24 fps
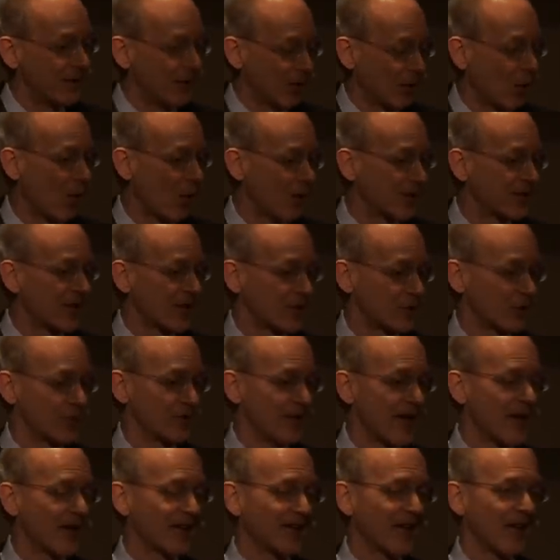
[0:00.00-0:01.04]
the quartets are
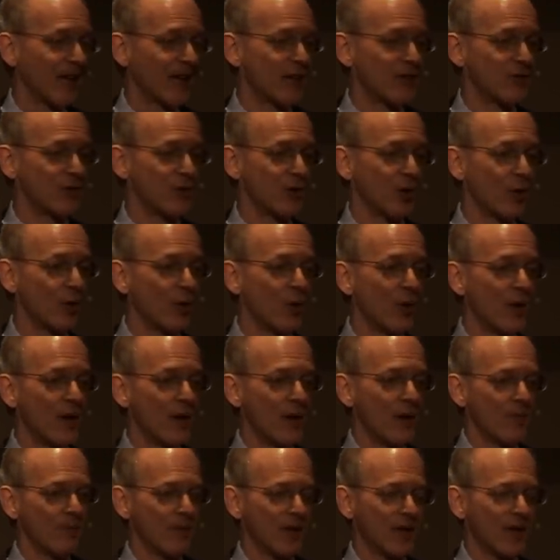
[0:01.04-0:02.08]
dedicated to
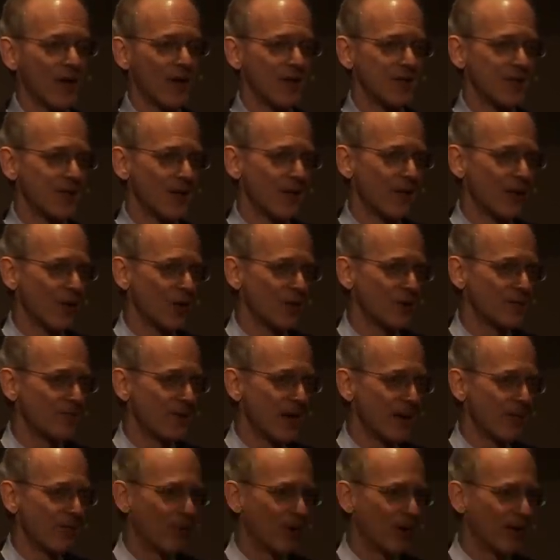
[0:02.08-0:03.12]
because those
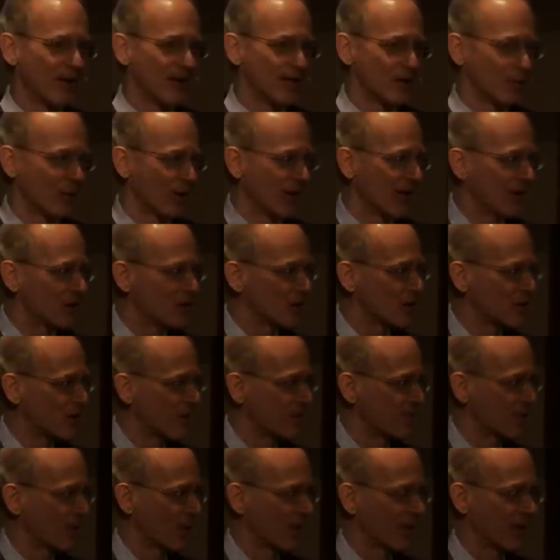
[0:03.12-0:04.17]
people and his
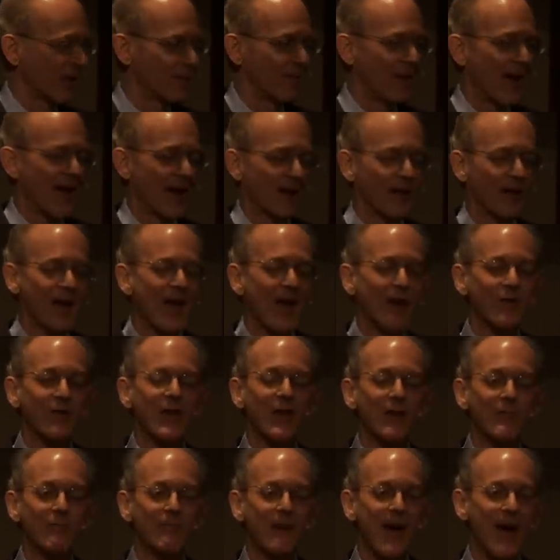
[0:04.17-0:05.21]
relationships with them had a lot of
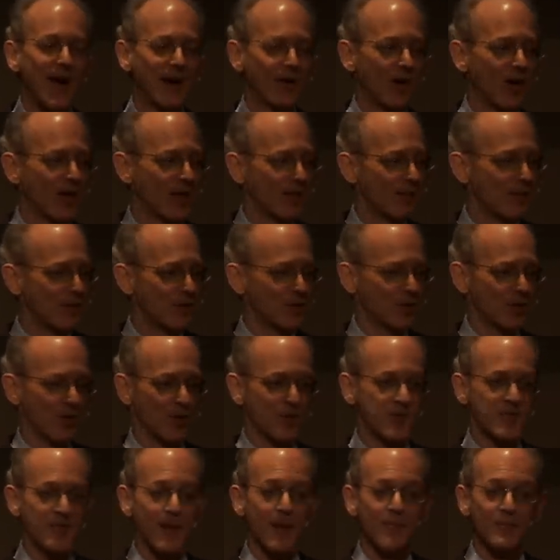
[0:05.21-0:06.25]
impact on the
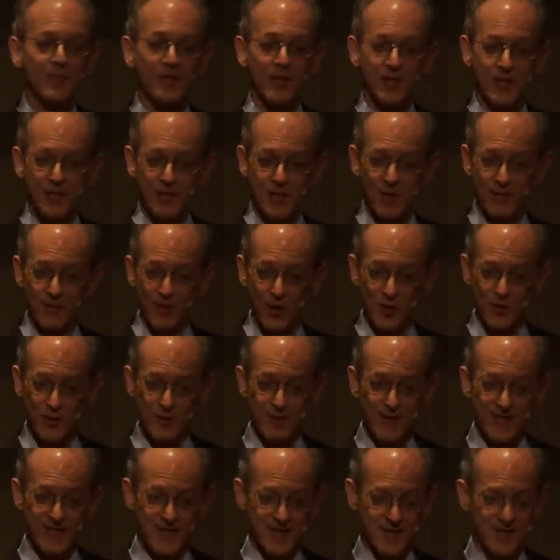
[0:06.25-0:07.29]
musical substance of those
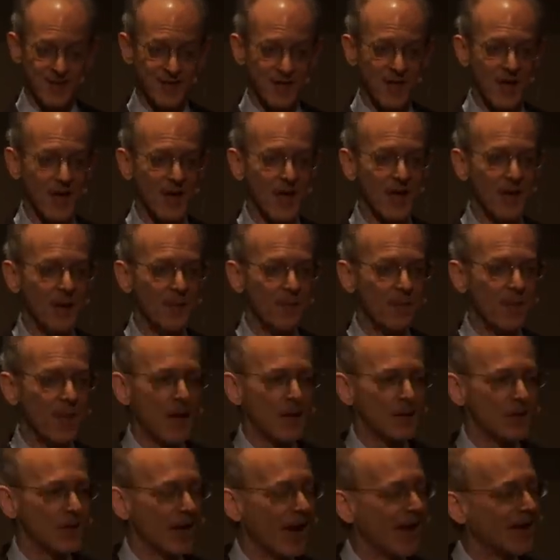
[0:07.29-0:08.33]
pieces.
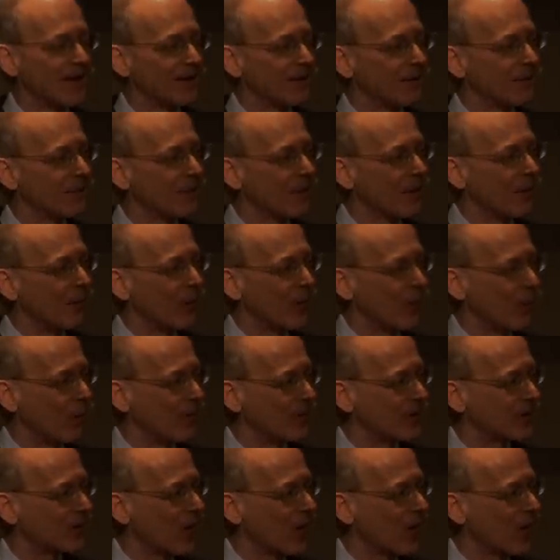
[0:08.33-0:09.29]
Tonight, we will be